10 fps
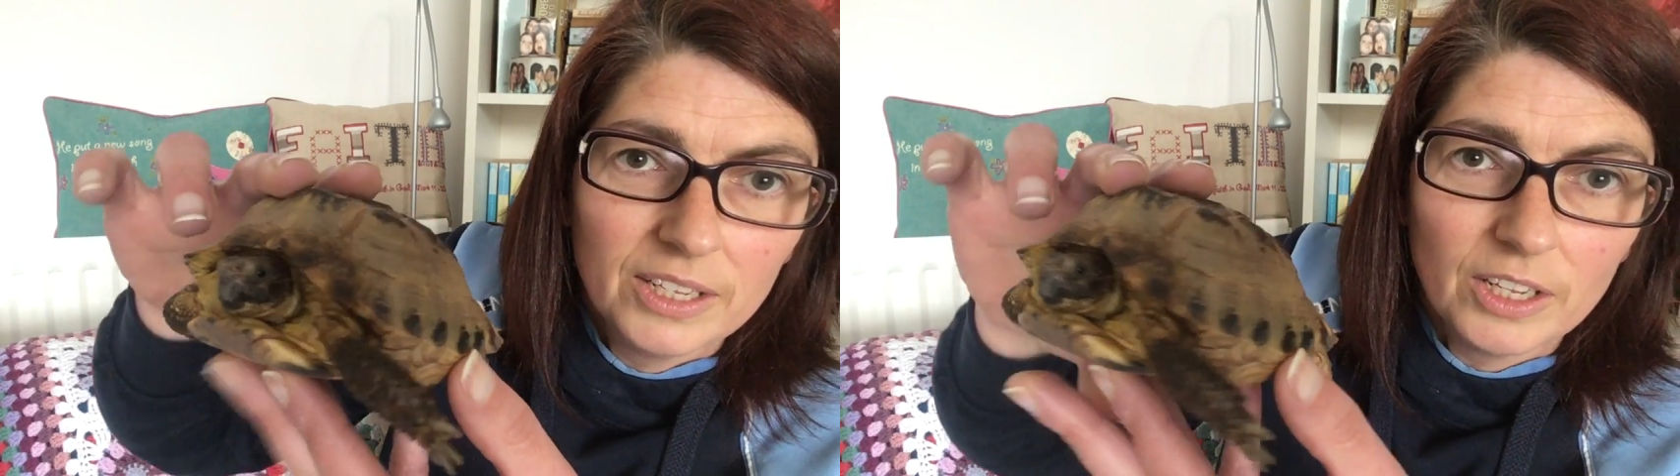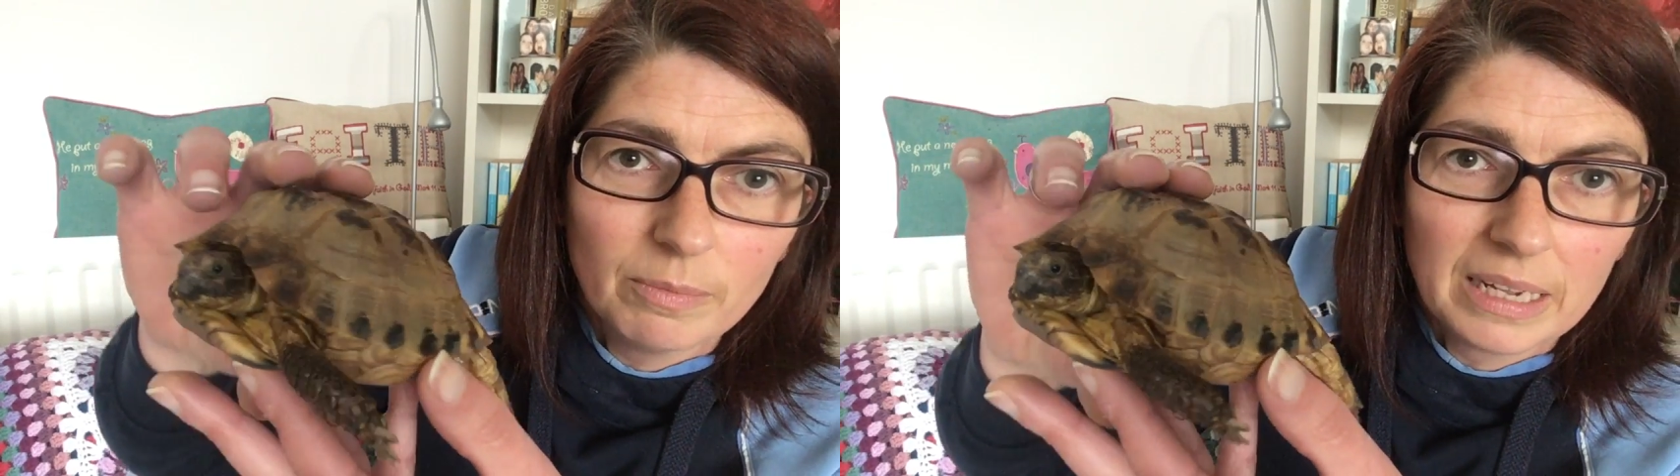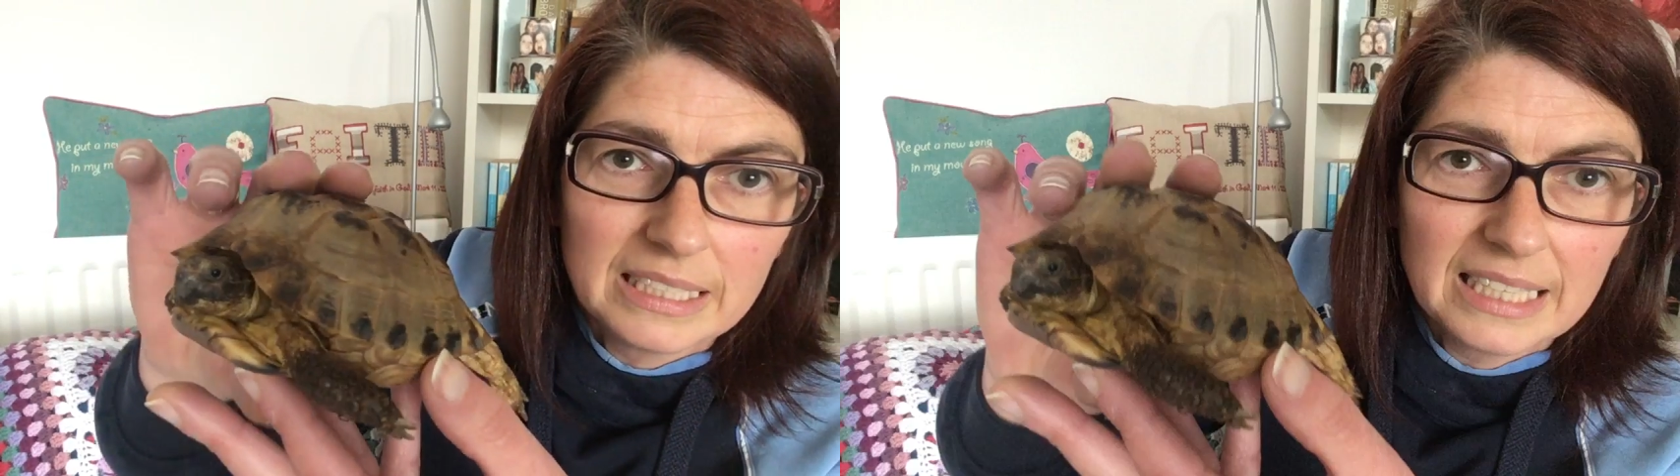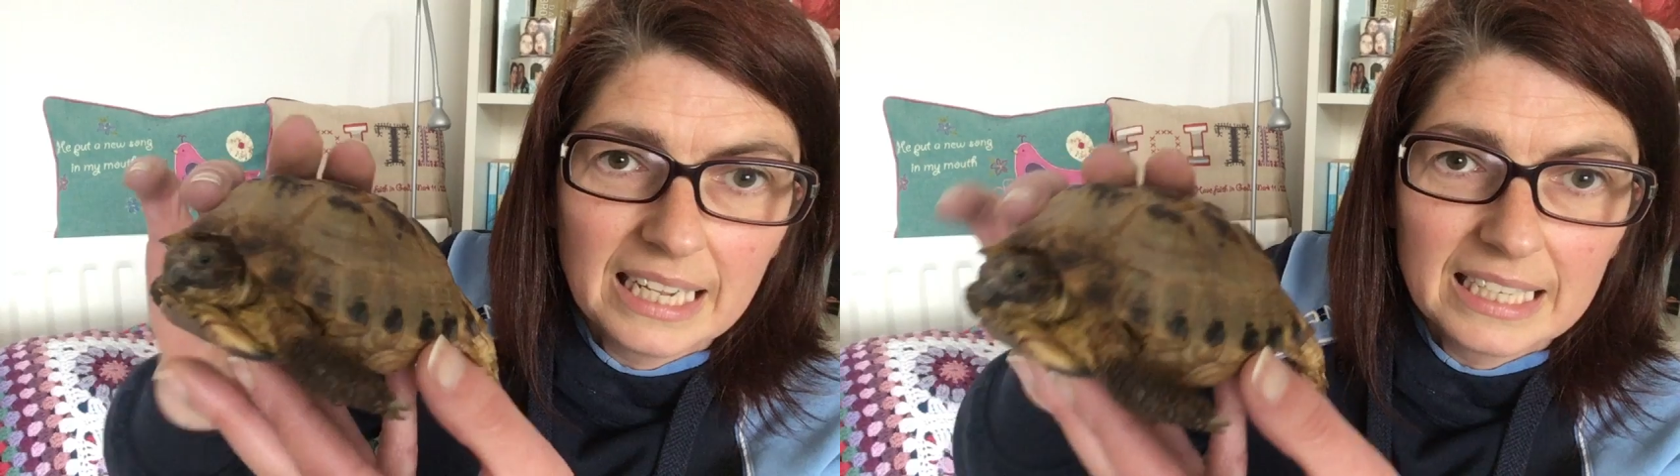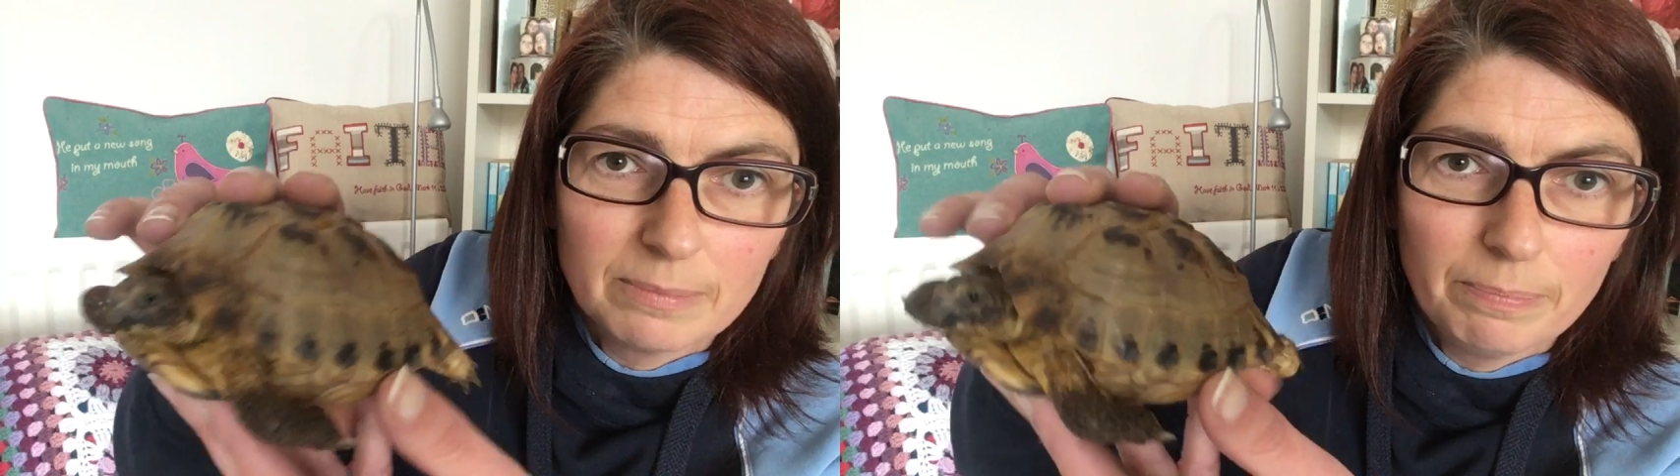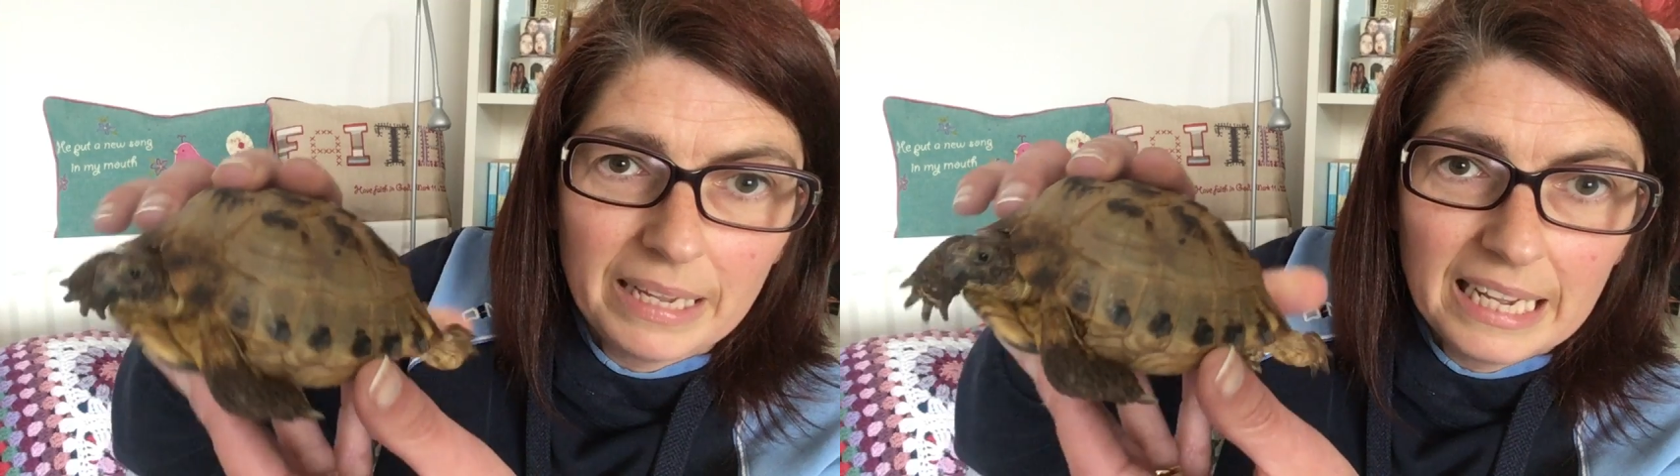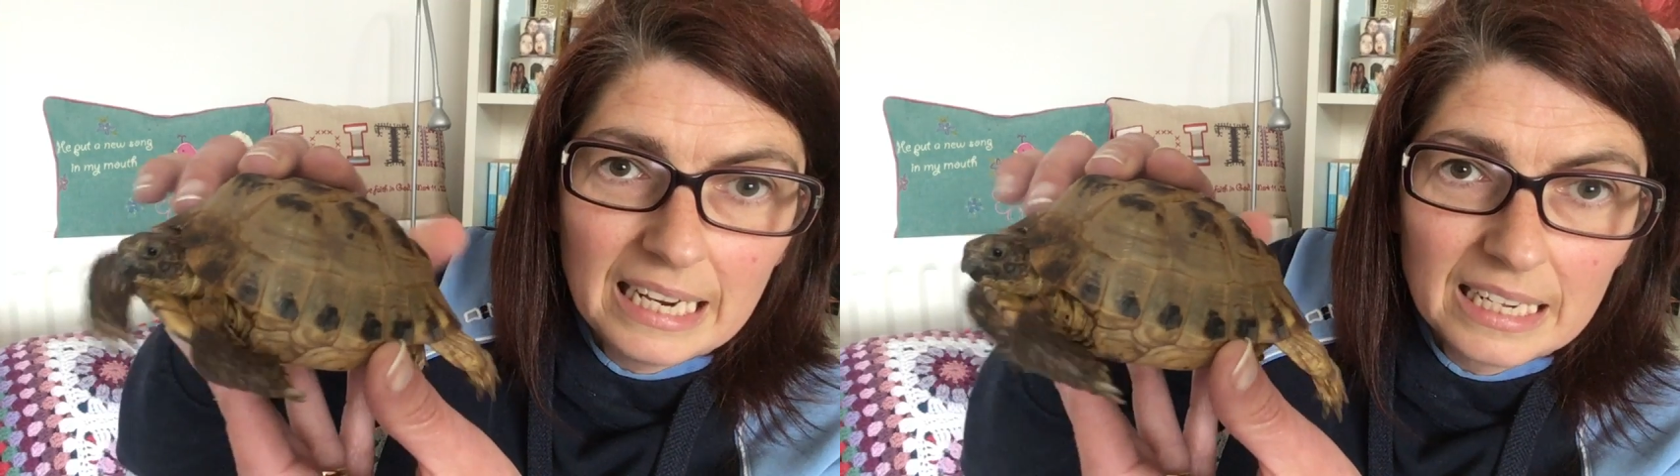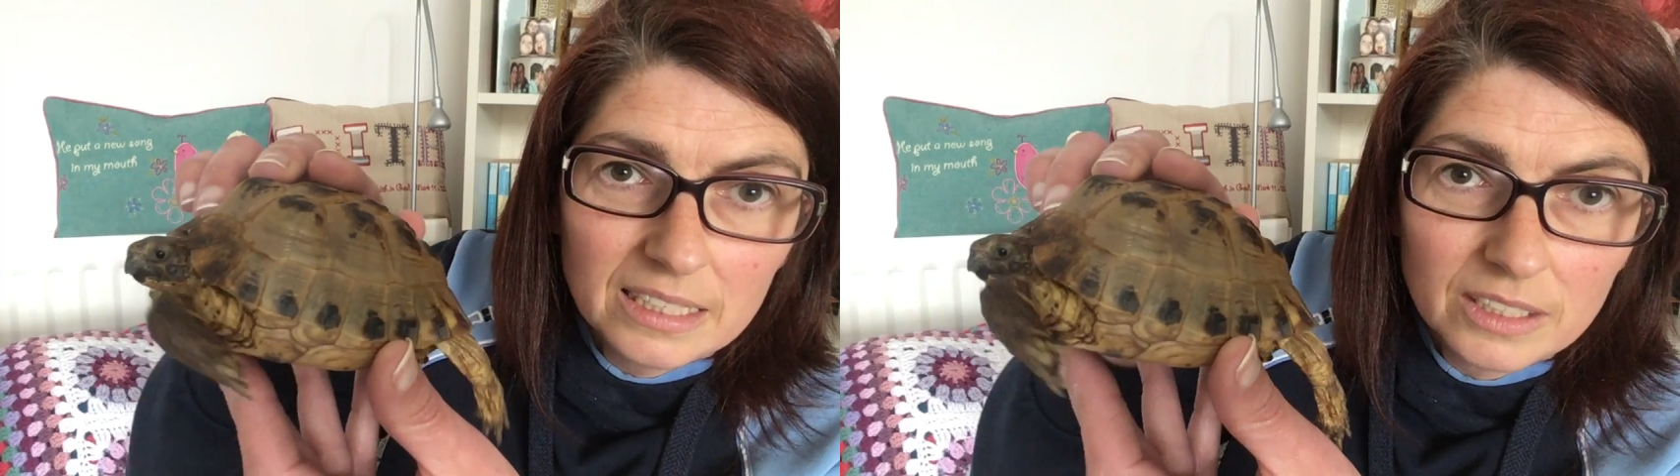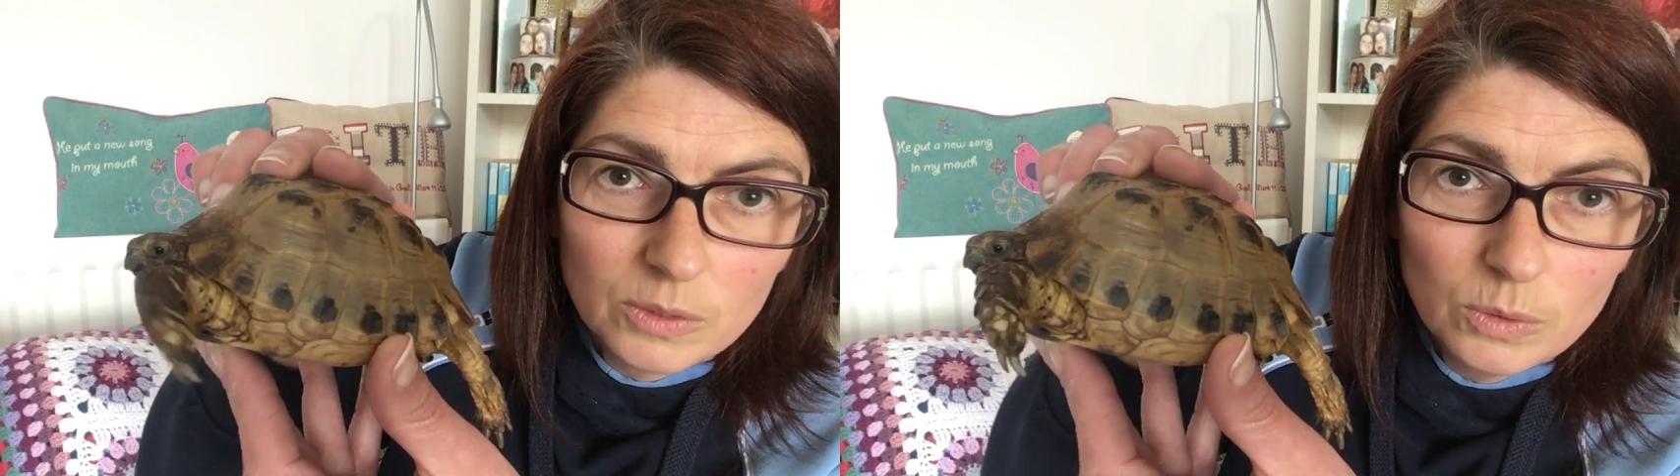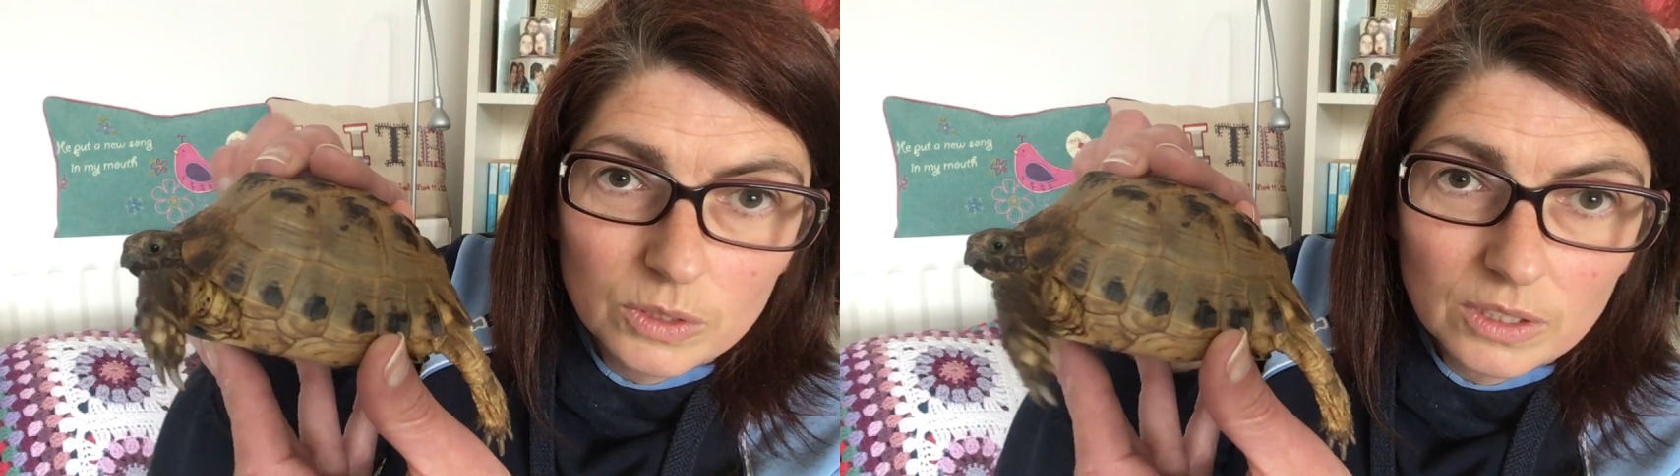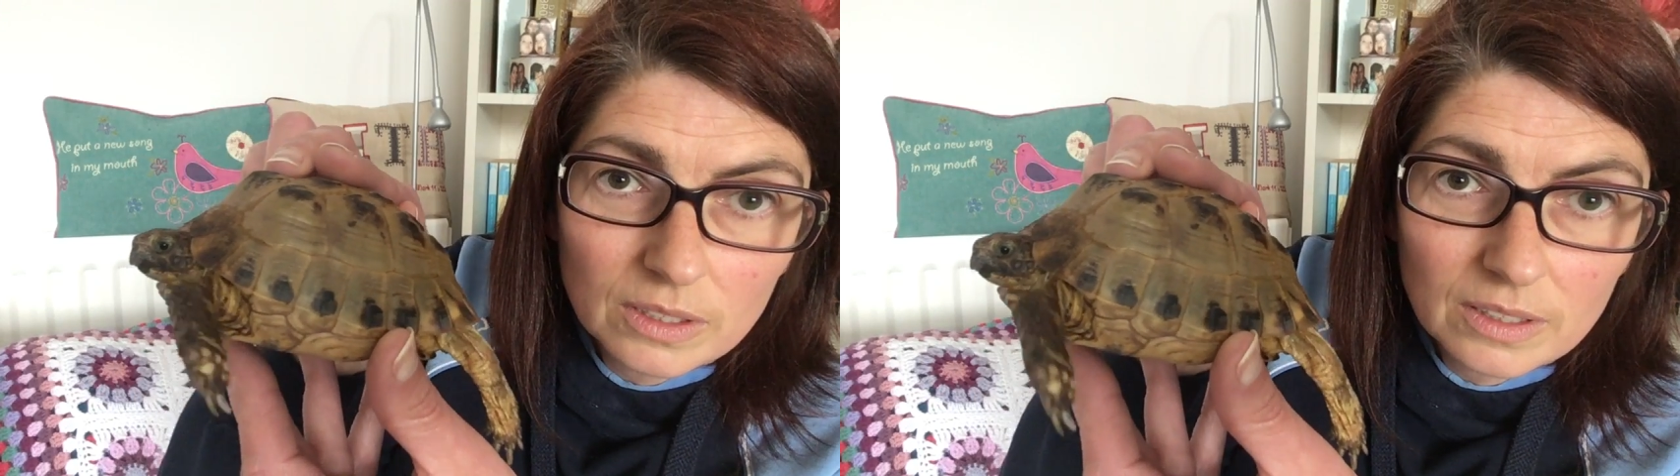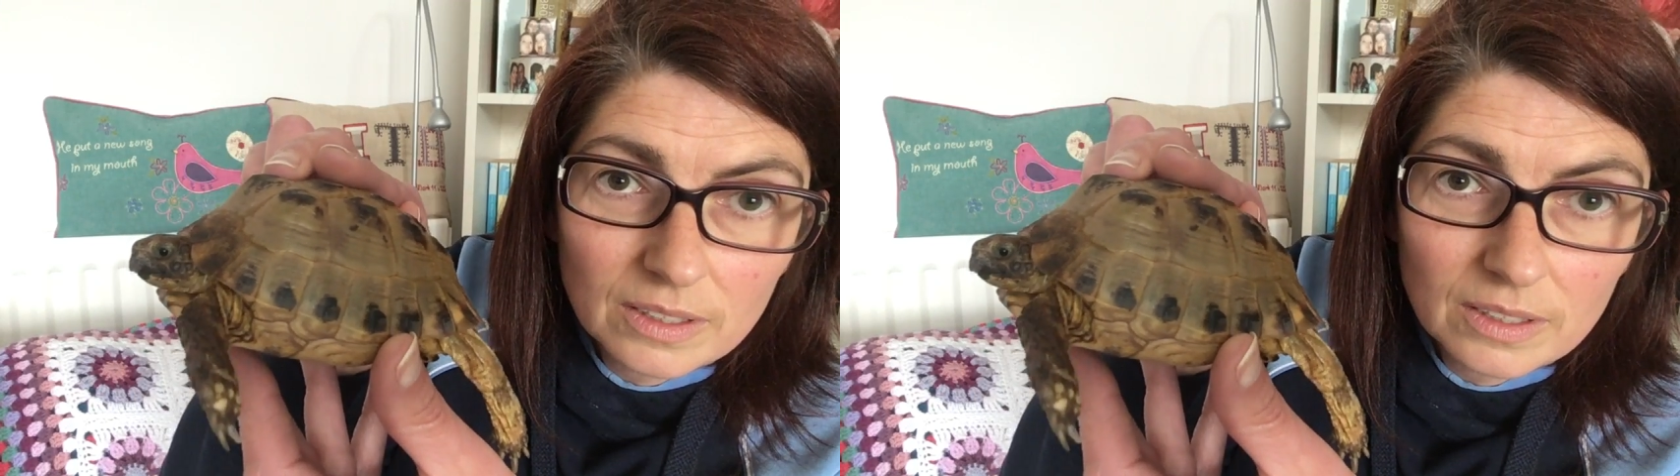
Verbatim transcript: you might see his biggy little nose.